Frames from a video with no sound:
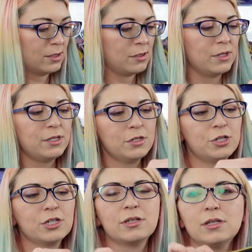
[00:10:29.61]
So this
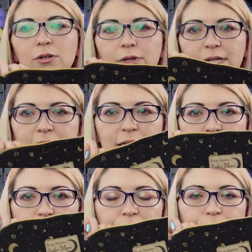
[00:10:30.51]
is just a little
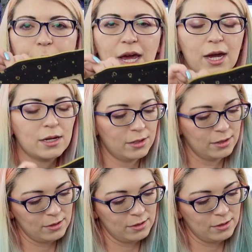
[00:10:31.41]
accessories bag.